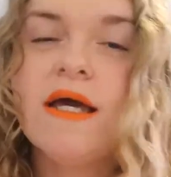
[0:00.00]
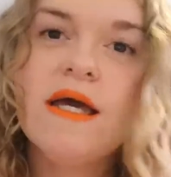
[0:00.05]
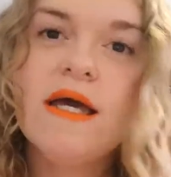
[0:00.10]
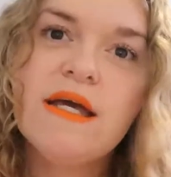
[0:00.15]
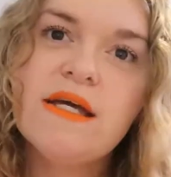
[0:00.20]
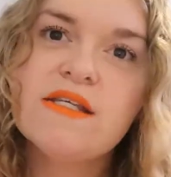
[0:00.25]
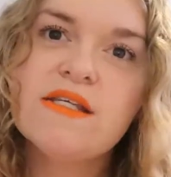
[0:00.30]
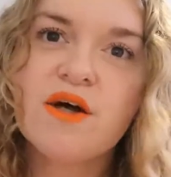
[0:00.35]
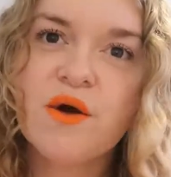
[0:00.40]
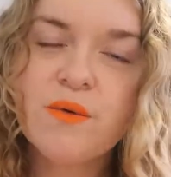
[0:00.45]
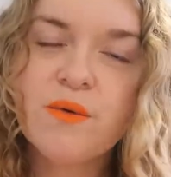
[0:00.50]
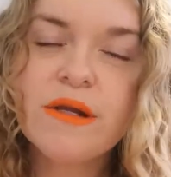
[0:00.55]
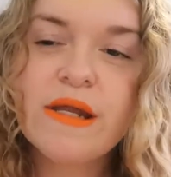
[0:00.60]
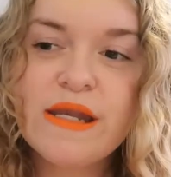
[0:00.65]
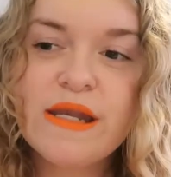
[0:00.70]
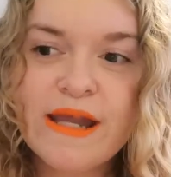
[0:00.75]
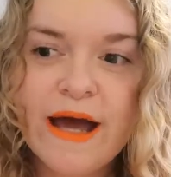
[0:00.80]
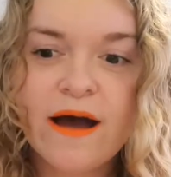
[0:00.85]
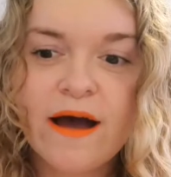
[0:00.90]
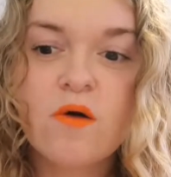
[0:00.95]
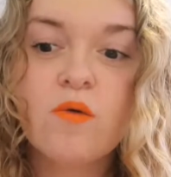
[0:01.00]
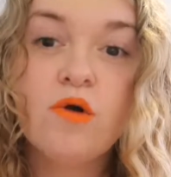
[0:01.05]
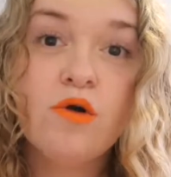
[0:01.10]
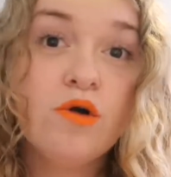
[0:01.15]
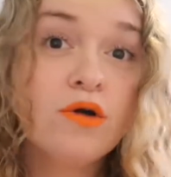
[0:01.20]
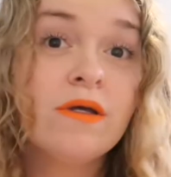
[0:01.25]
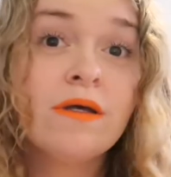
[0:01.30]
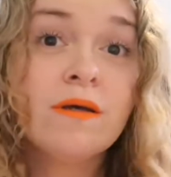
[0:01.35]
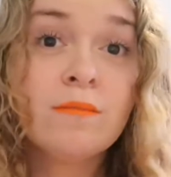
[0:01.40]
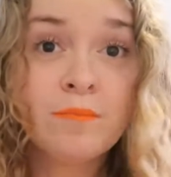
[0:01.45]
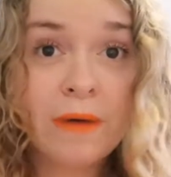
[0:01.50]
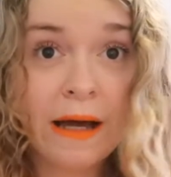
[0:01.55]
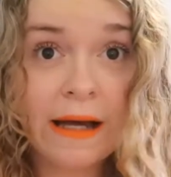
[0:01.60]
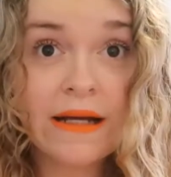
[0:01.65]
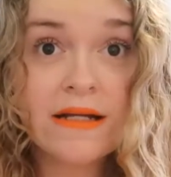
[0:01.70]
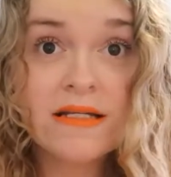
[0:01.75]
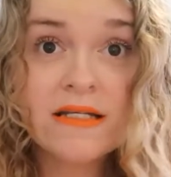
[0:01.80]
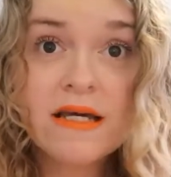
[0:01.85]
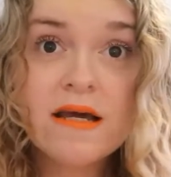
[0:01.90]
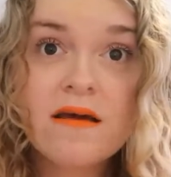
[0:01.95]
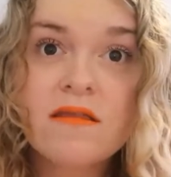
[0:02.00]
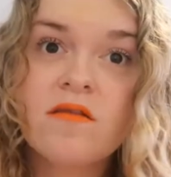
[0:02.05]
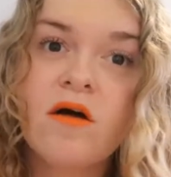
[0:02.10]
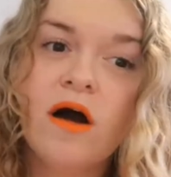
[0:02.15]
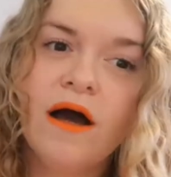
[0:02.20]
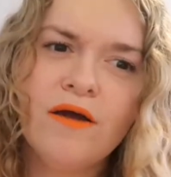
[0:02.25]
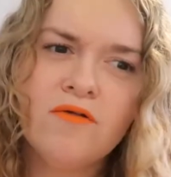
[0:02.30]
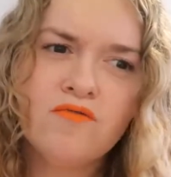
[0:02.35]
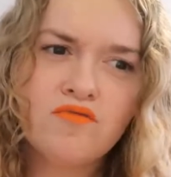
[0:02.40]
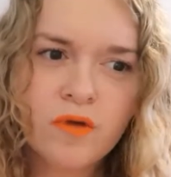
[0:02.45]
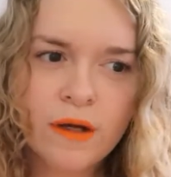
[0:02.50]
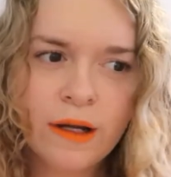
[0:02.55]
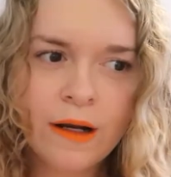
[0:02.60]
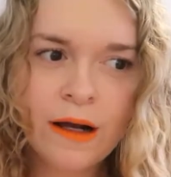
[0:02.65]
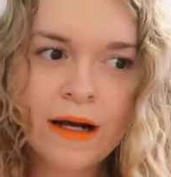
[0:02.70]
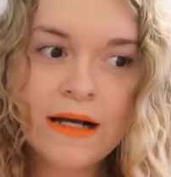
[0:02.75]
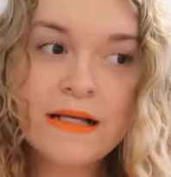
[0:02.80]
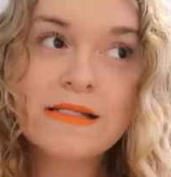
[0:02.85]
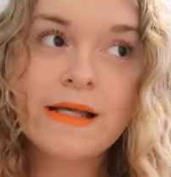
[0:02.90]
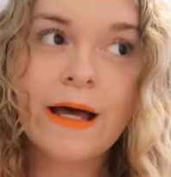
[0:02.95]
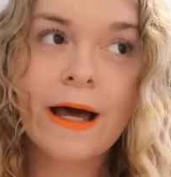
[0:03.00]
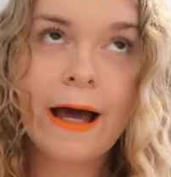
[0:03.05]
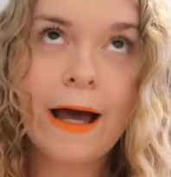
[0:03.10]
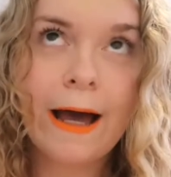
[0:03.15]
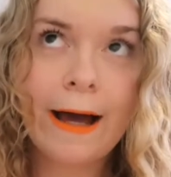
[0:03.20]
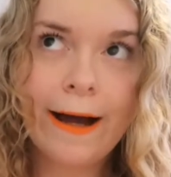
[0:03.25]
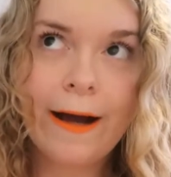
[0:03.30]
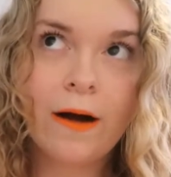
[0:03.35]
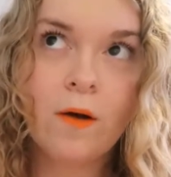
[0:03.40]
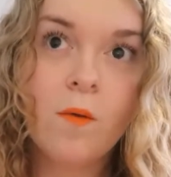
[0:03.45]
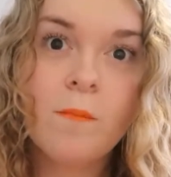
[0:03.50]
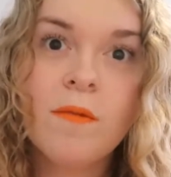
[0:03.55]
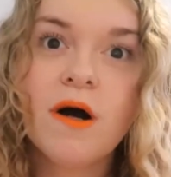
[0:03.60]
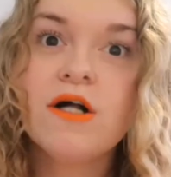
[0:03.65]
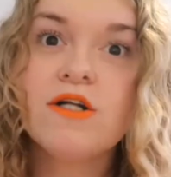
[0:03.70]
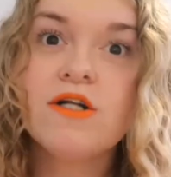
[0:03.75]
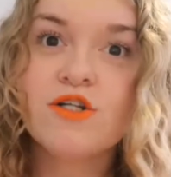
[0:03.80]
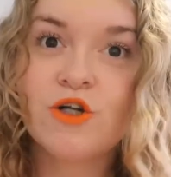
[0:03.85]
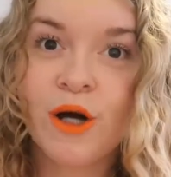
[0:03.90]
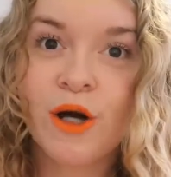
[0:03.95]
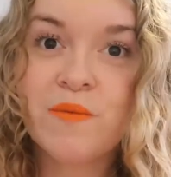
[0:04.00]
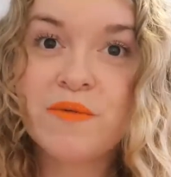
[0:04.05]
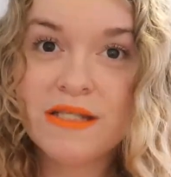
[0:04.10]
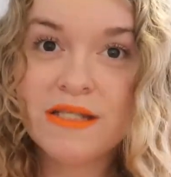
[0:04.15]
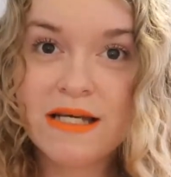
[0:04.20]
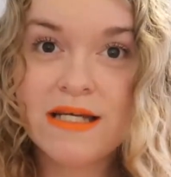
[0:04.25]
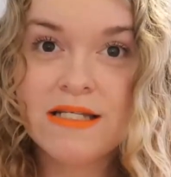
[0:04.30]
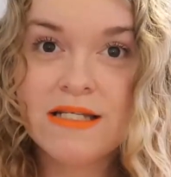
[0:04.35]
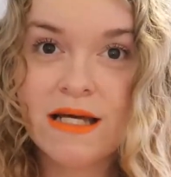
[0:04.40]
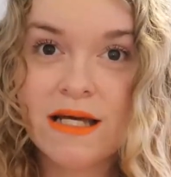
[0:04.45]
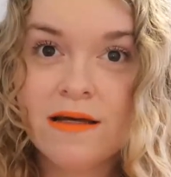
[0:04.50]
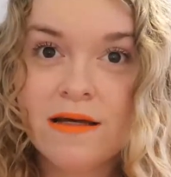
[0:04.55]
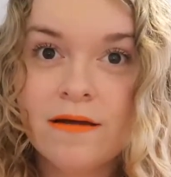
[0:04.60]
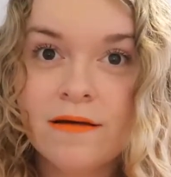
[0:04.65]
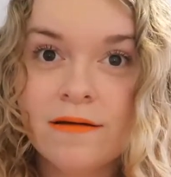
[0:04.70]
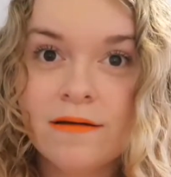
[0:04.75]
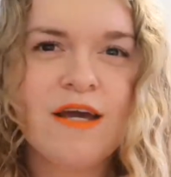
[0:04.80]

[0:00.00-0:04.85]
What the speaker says: It is only now looking back at it that I realise how much I was eating.